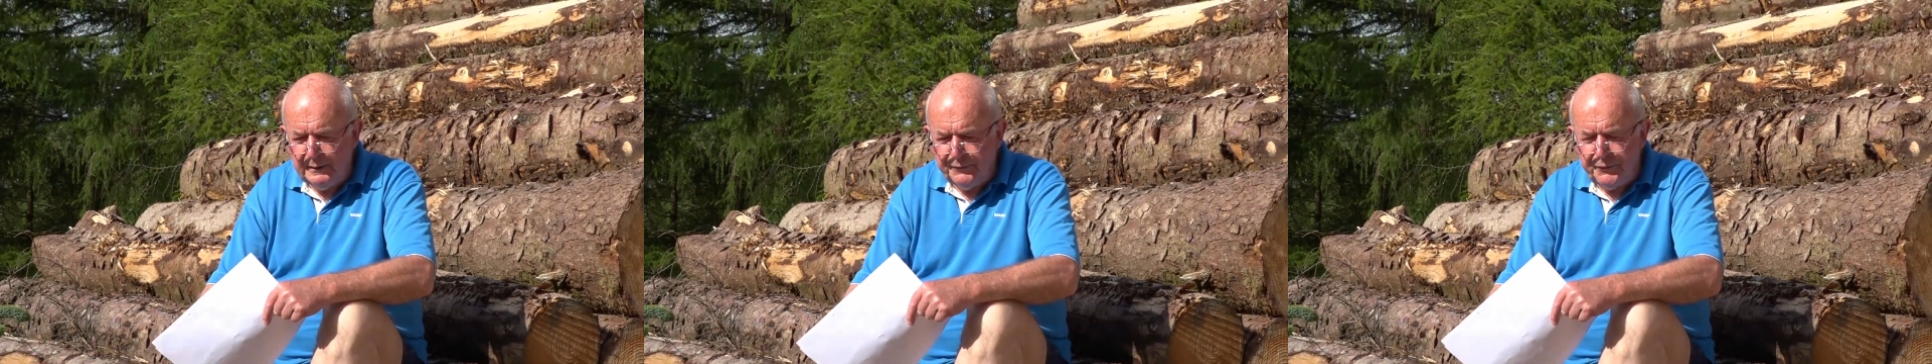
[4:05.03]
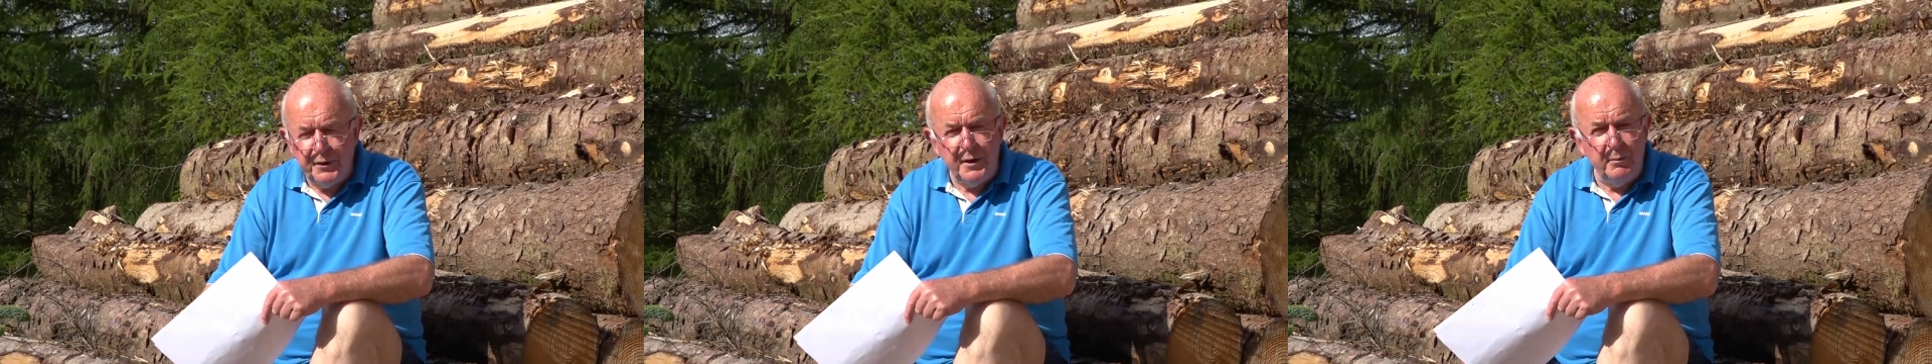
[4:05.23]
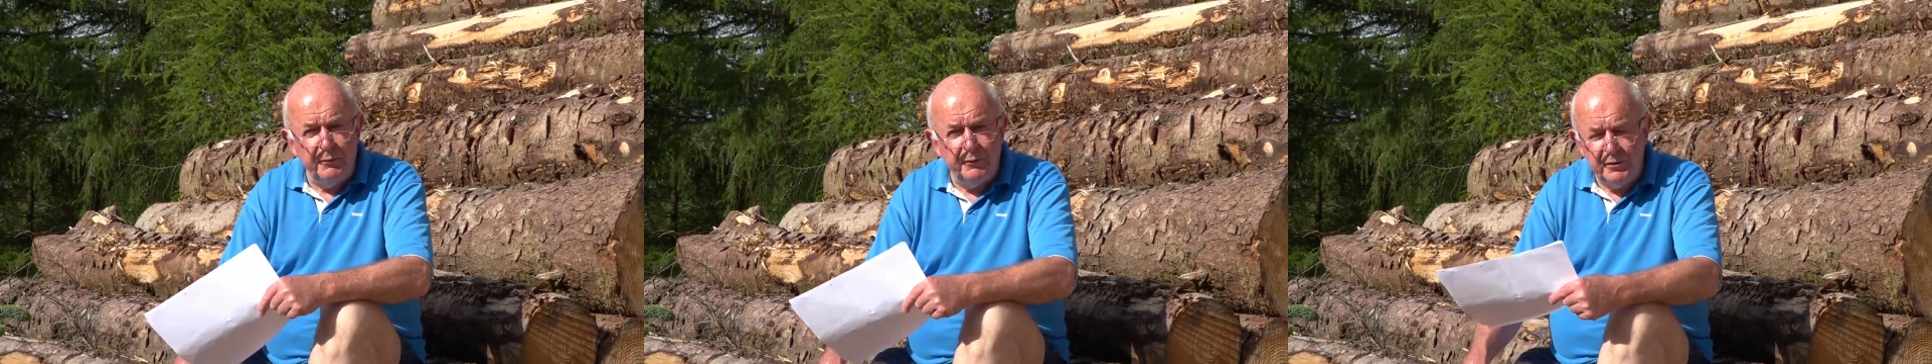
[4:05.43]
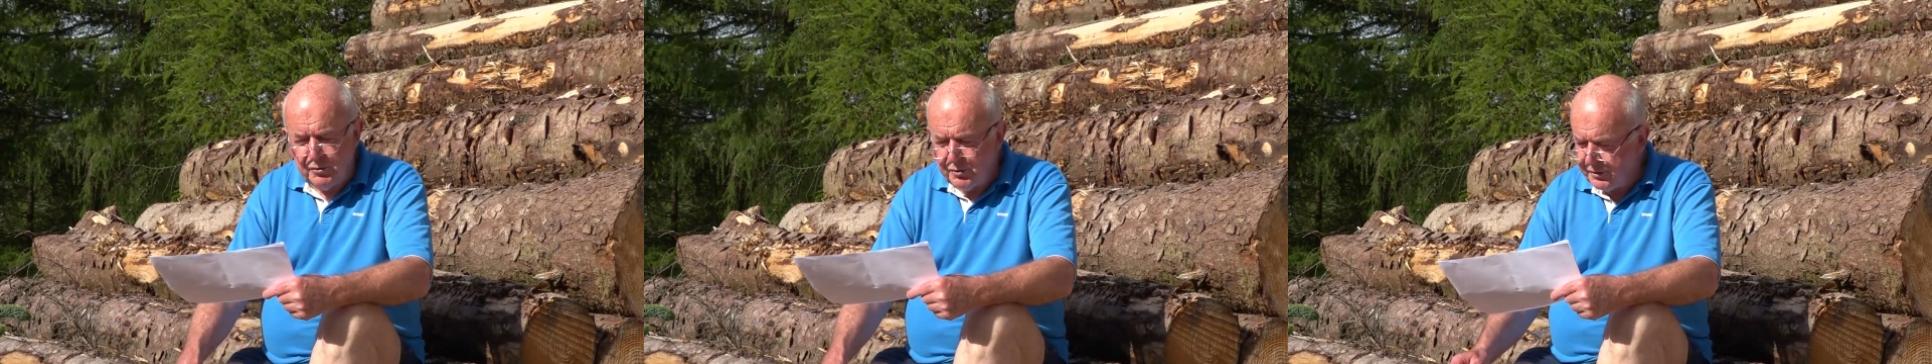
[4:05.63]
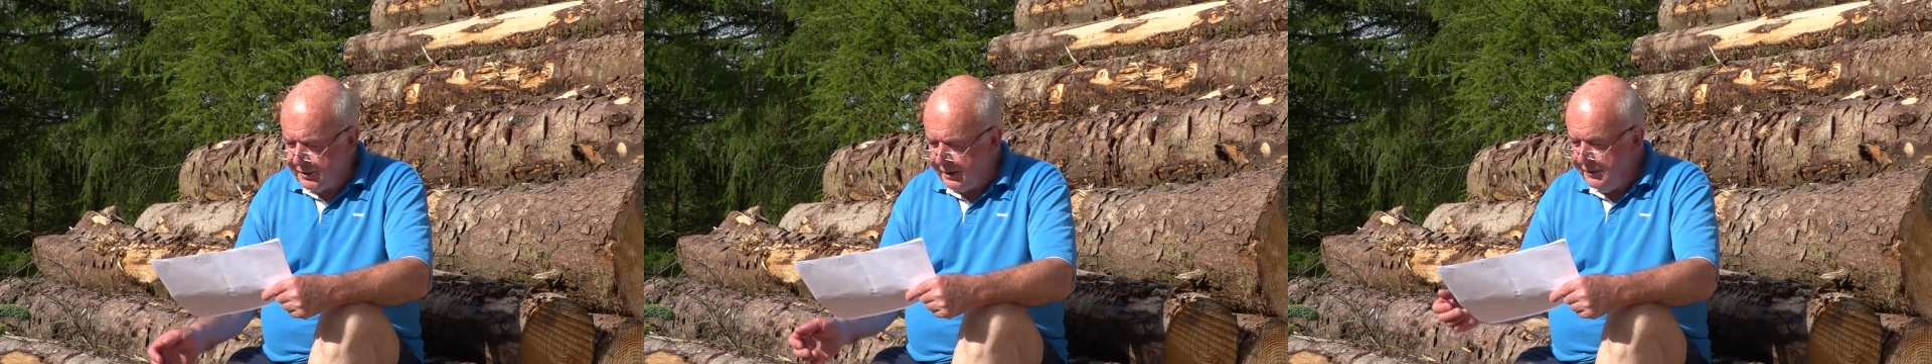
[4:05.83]
theme of
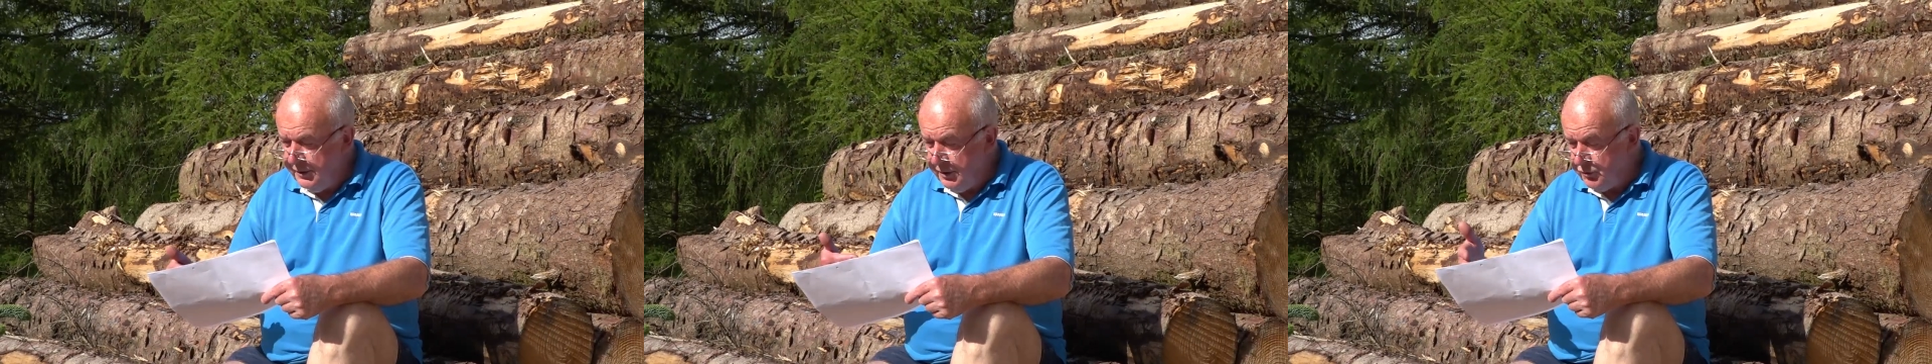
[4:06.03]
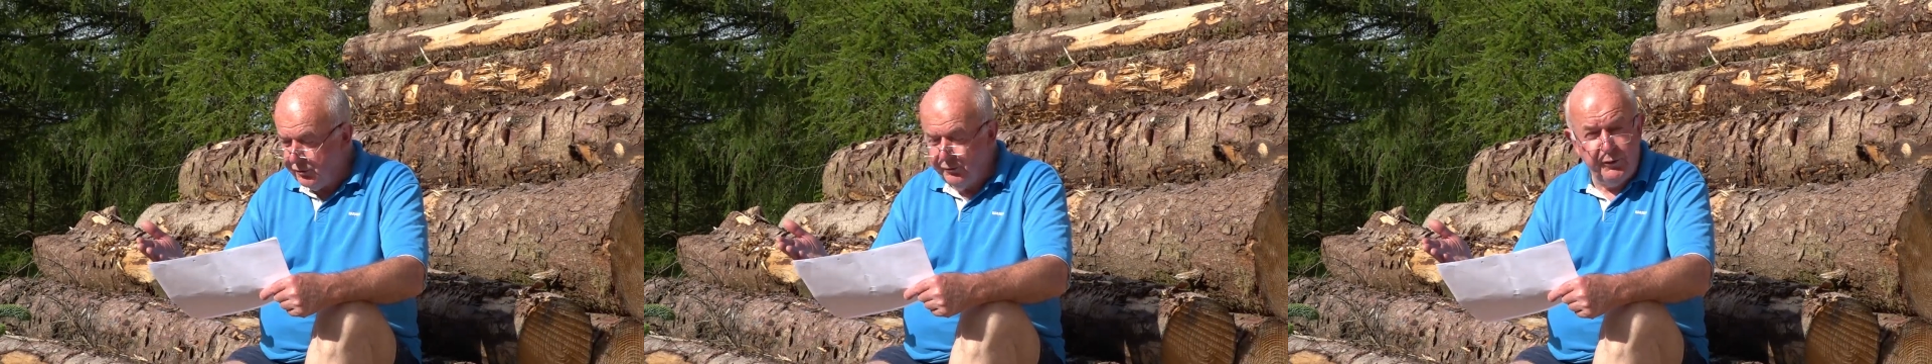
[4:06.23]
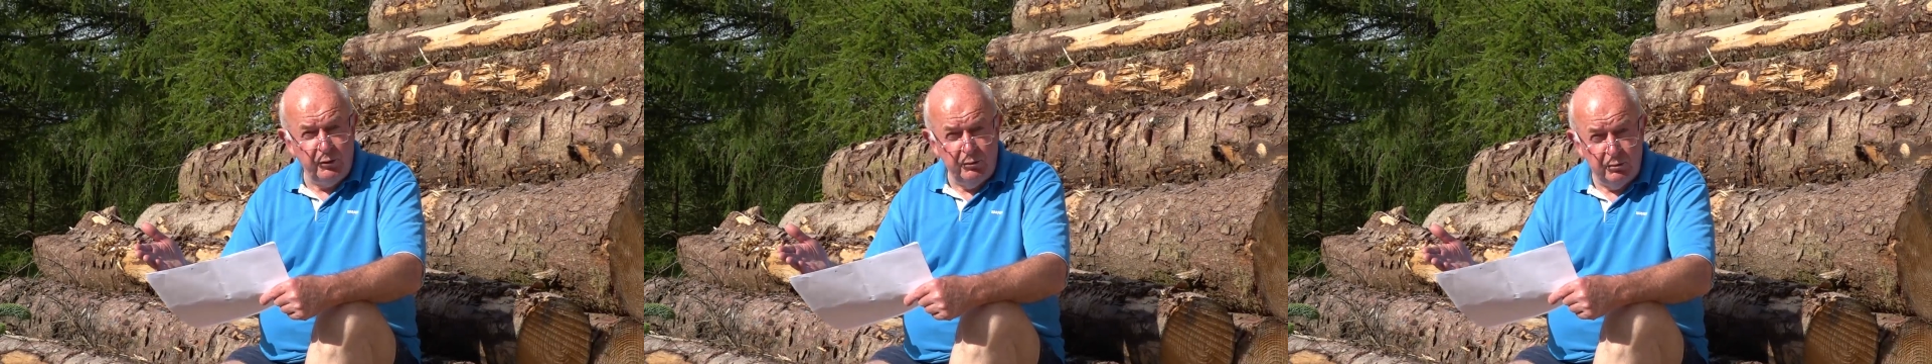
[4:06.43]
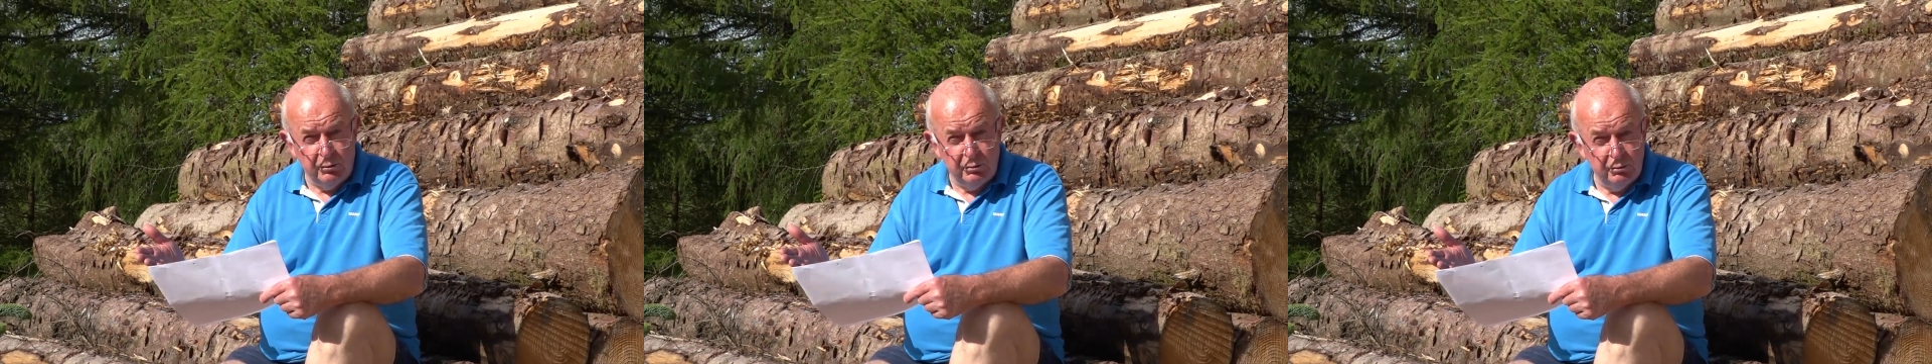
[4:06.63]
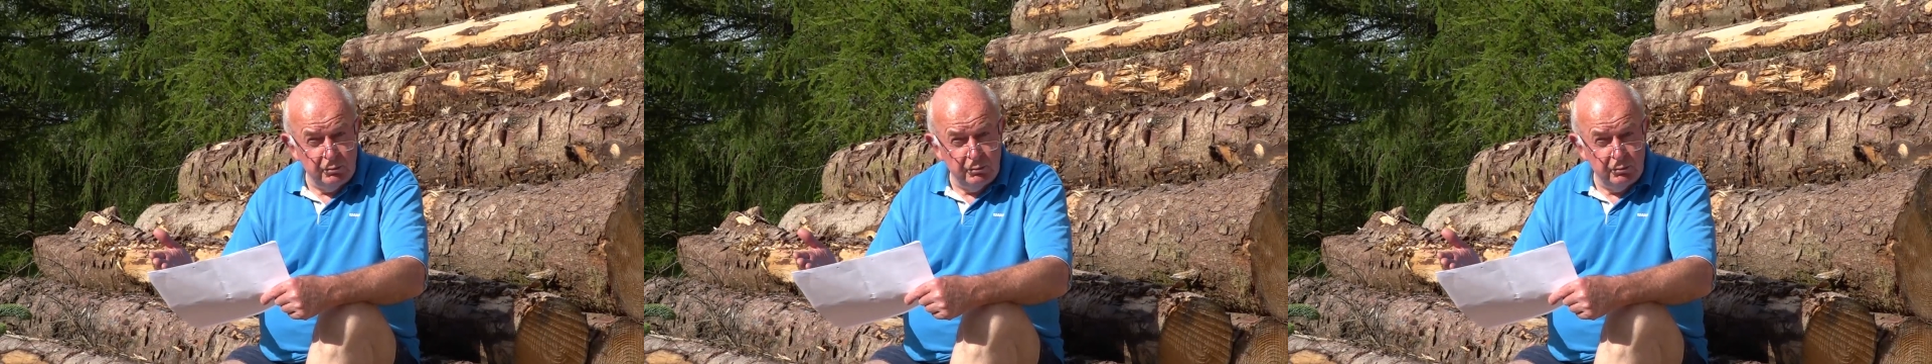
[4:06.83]
interest in this review,